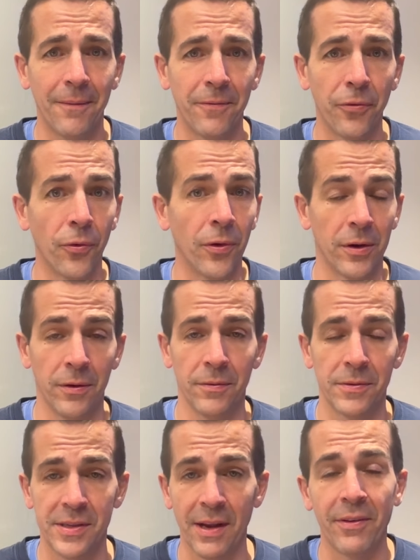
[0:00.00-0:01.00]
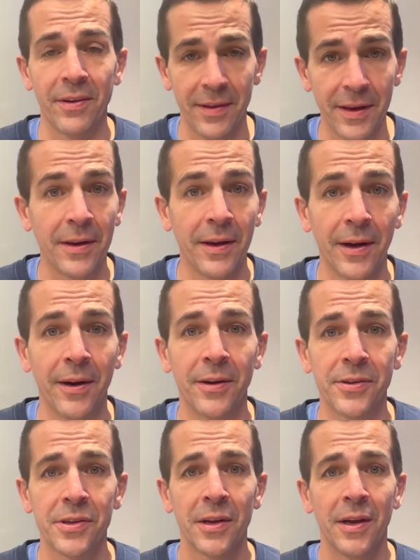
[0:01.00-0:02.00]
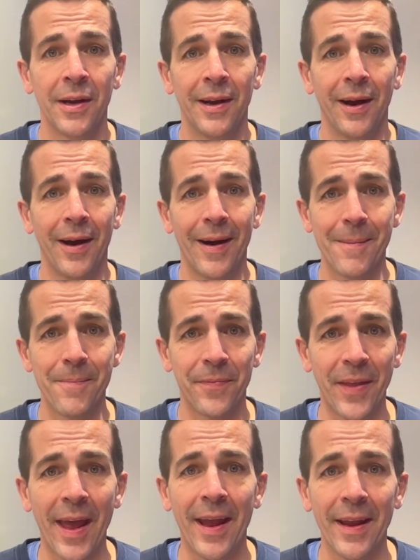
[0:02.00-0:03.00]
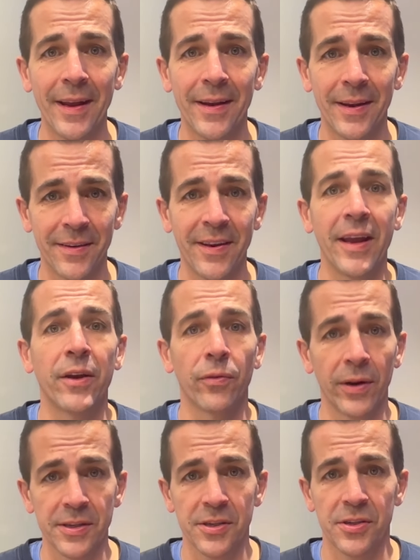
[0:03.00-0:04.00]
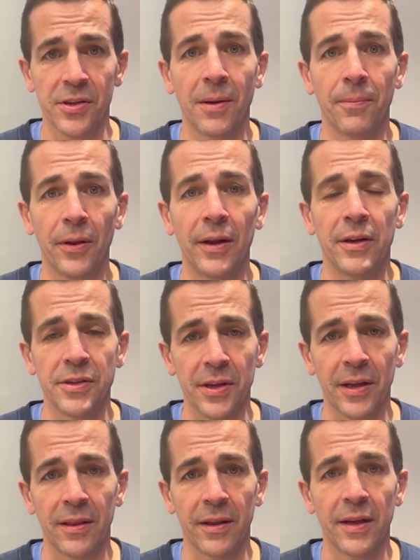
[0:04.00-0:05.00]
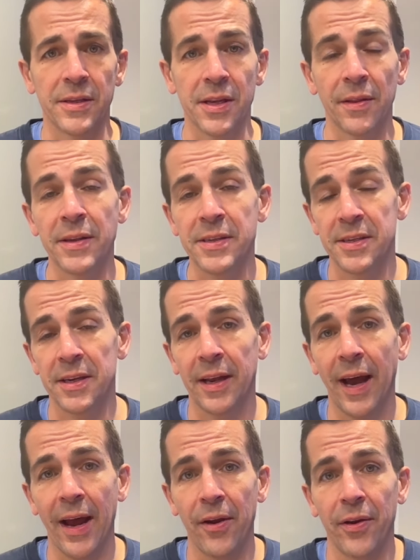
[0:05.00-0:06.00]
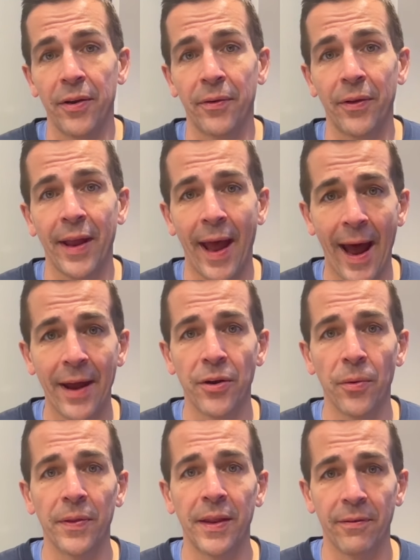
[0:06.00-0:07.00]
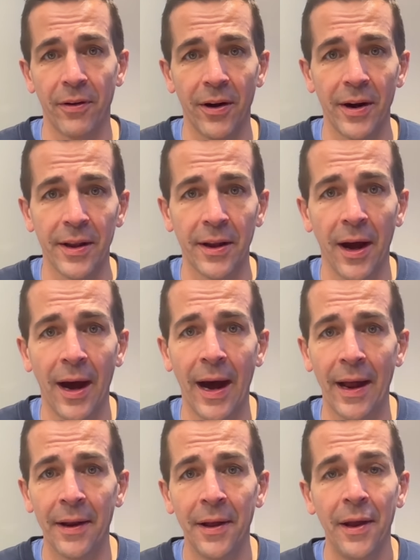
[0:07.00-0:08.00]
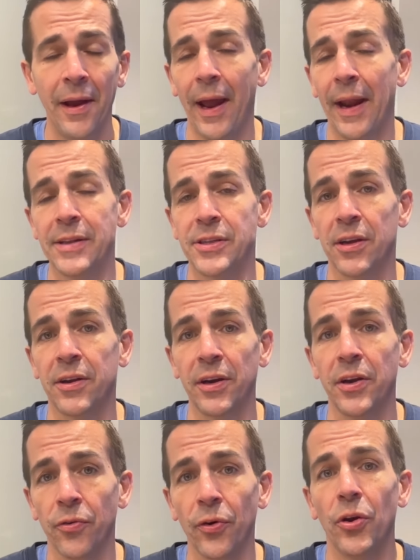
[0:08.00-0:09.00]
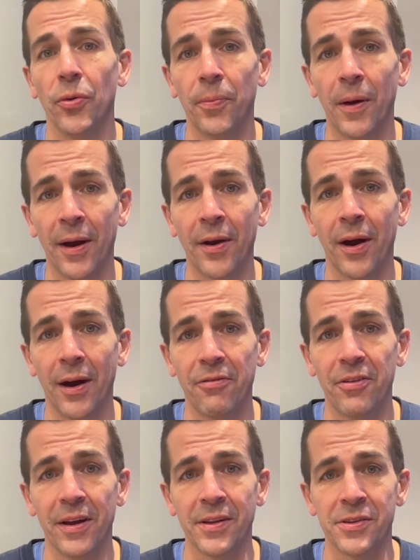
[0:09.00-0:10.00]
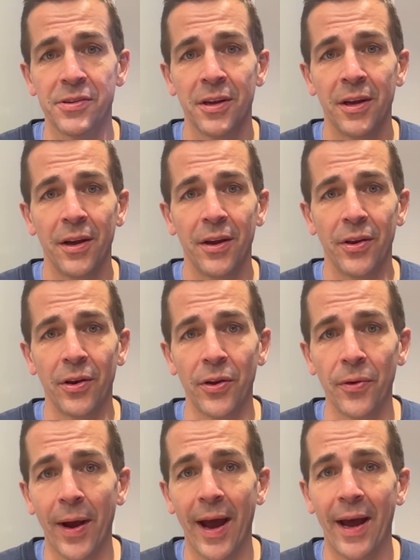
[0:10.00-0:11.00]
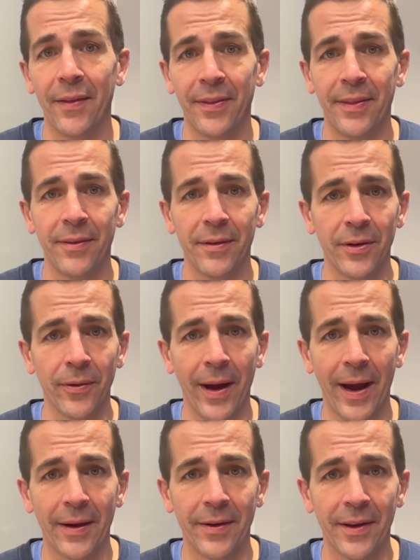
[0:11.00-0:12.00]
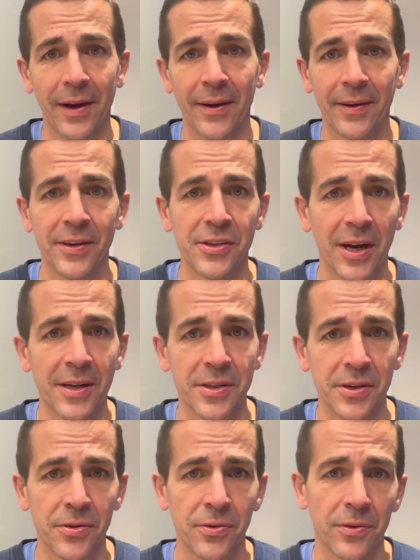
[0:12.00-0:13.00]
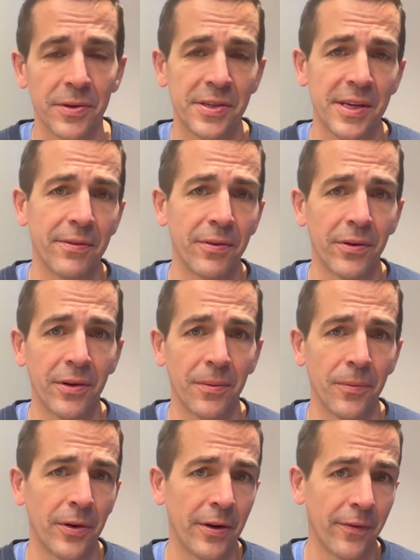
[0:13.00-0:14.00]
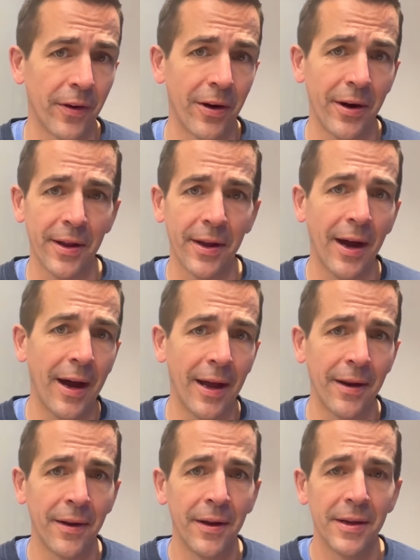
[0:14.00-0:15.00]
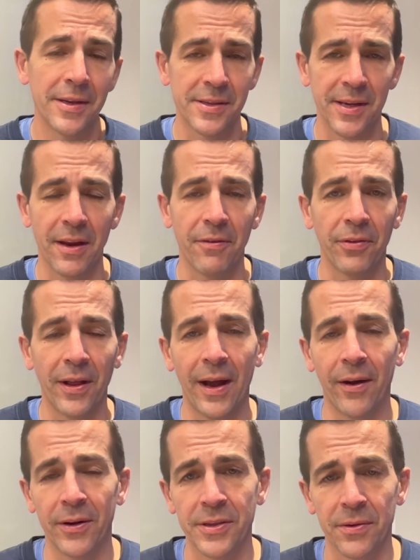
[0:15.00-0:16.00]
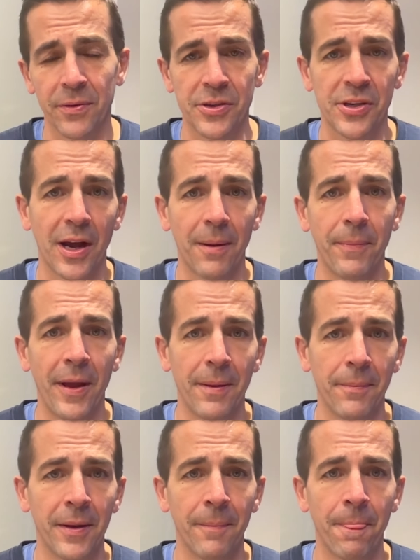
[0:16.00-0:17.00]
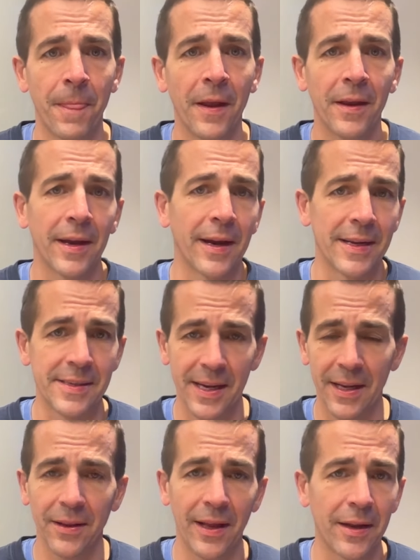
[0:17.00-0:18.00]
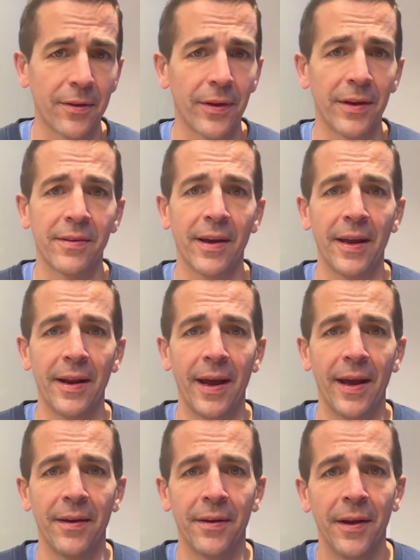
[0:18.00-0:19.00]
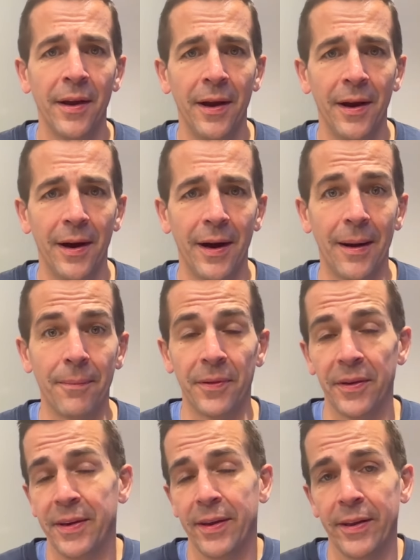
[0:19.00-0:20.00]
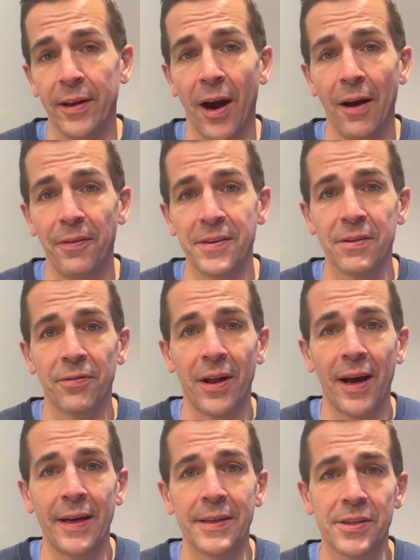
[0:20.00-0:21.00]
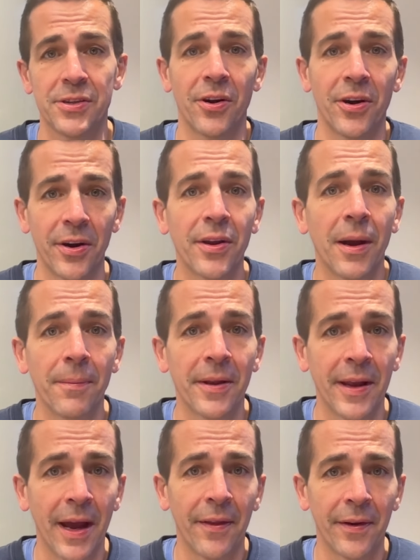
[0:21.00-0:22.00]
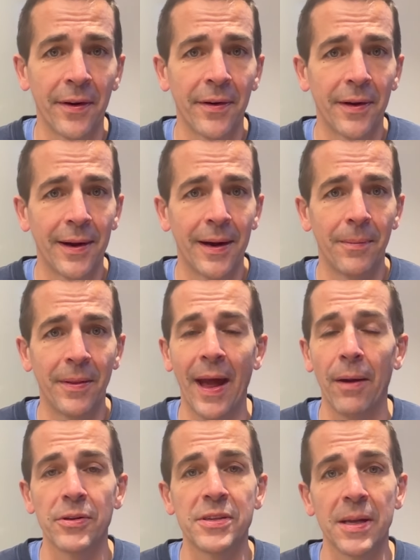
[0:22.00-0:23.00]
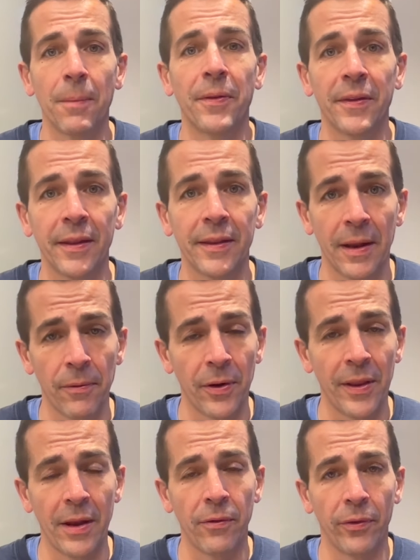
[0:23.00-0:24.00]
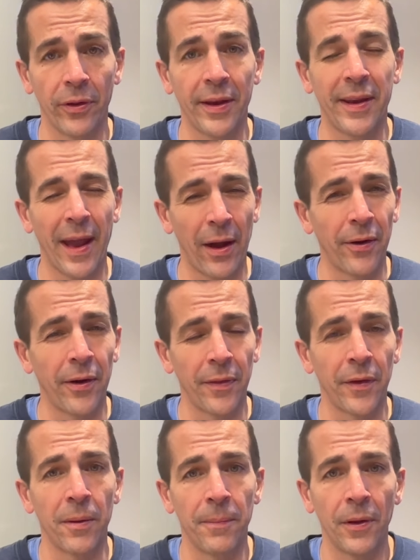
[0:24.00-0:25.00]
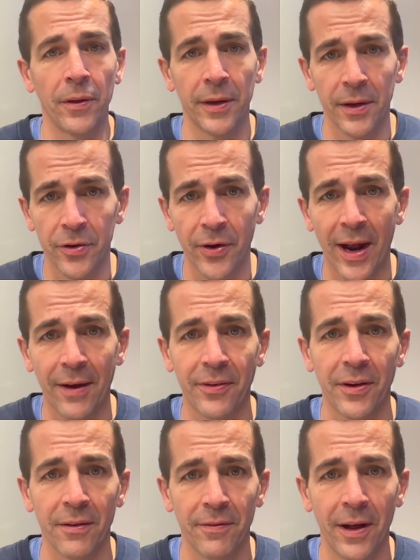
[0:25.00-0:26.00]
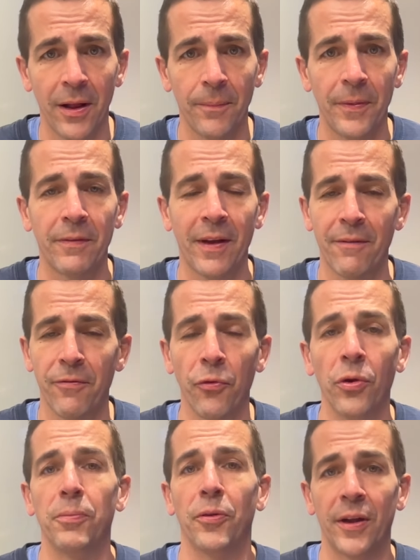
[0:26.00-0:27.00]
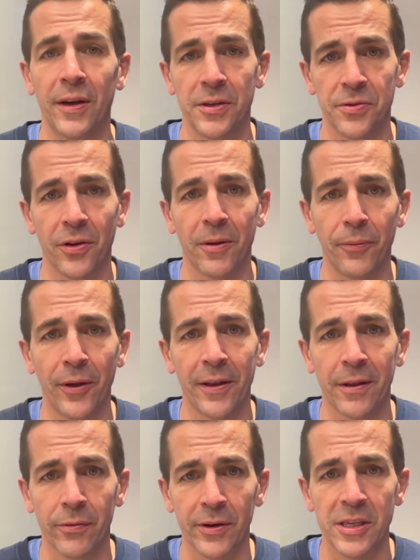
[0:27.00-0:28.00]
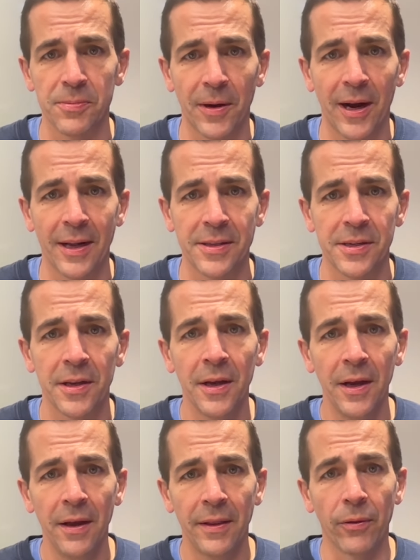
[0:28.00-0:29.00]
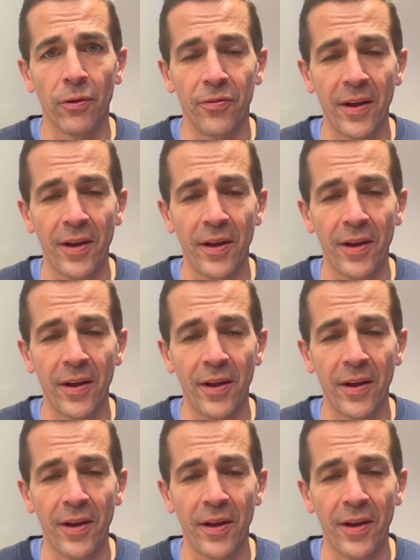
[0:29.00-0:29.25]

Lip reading: for 17 years. They can take risks on players like this. And this is a guy who can really add to what they've already got. And it's a good group on offense. You know, you add Diontae Johnson to a receiver room where you've already got Zay Flowers and Rashad Bateman. You got Isaiah Likely at tight end. The offensive line has started to come together, and that was something that they really counted on their ability to draft and develop. They've had four players really play the three spots that were